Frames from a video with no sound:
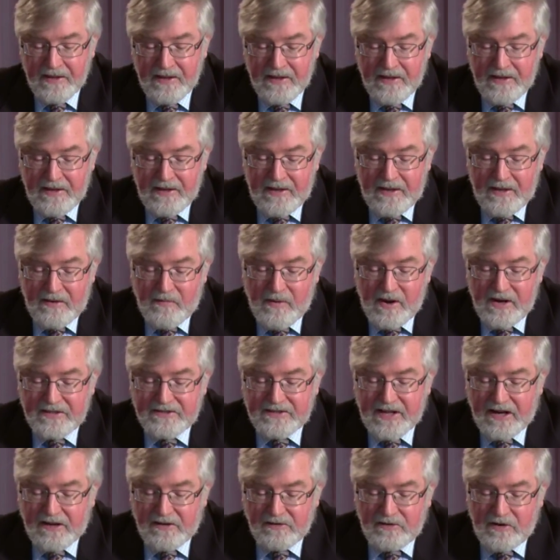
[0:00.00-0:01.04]
I want
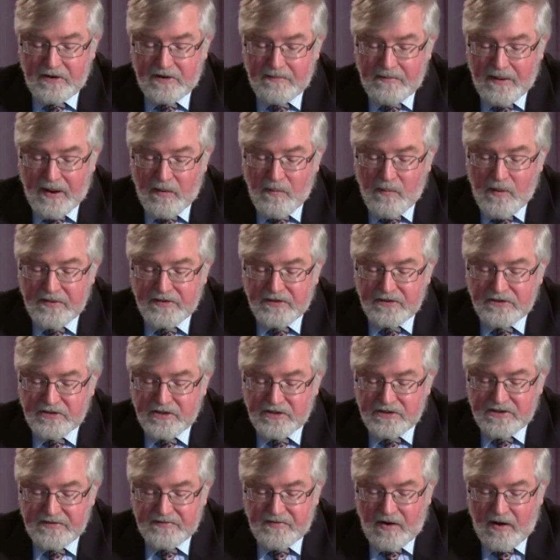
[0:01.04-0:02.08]
to take a look about what the
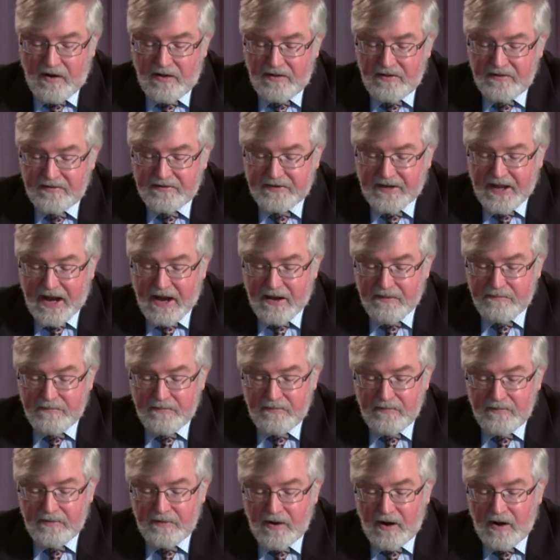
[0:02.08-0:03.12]
Church of All is about
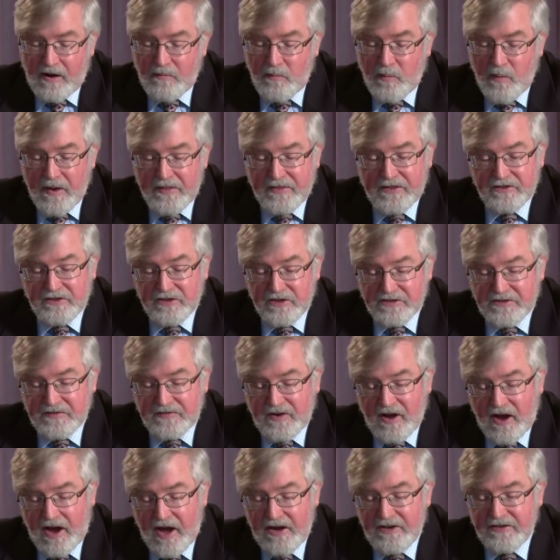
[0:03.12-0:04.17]
uh, what the Church
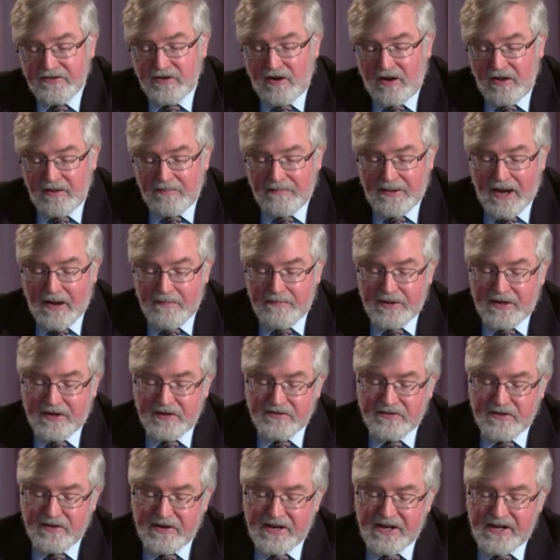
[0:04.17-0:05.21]
of God is all about
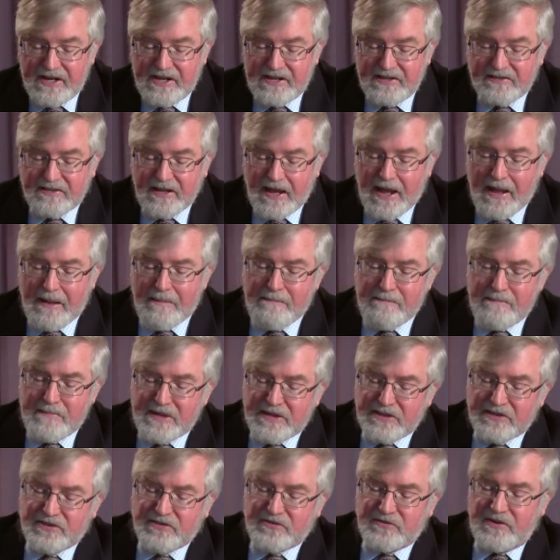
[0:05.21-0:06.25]
because there is a
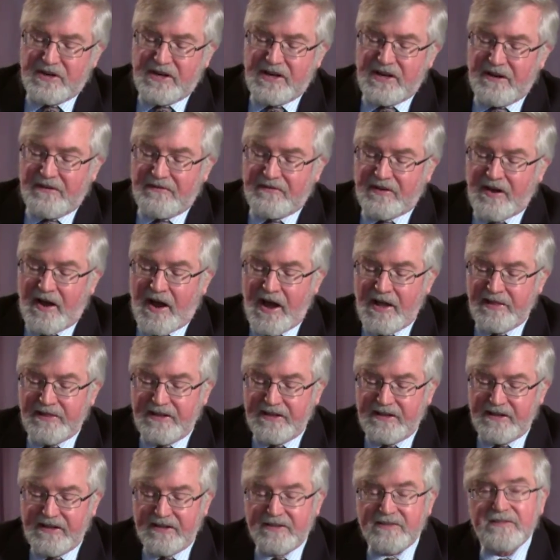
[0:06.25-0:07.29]
mystery of
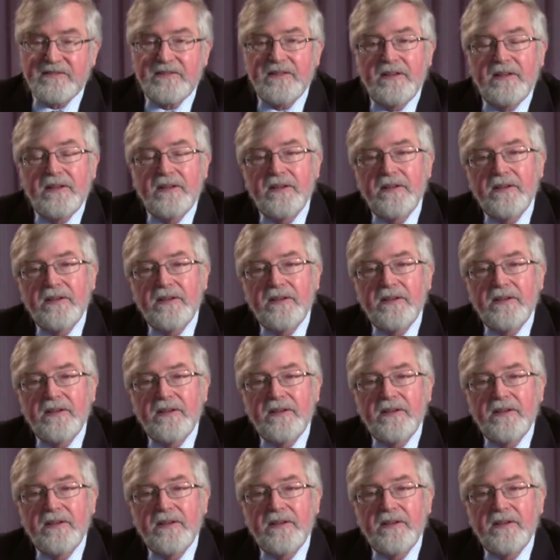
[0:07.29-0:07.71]
godliness.